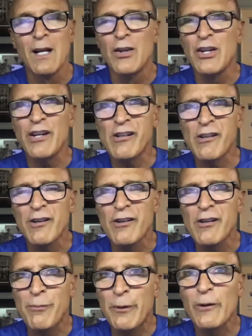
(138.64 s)
This
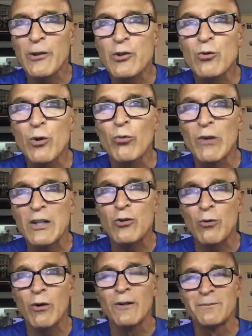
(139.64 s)
spiritual
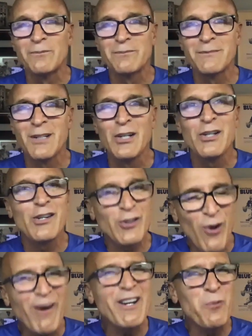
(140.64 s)
ritual
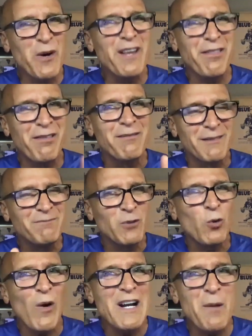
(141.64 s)
started with
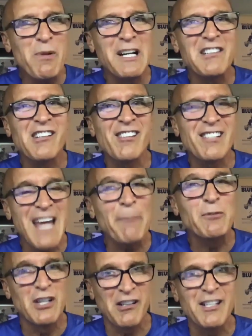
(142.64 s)
quite a bit of
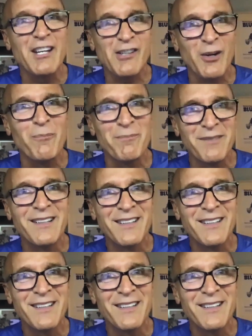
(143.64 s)
skepticism,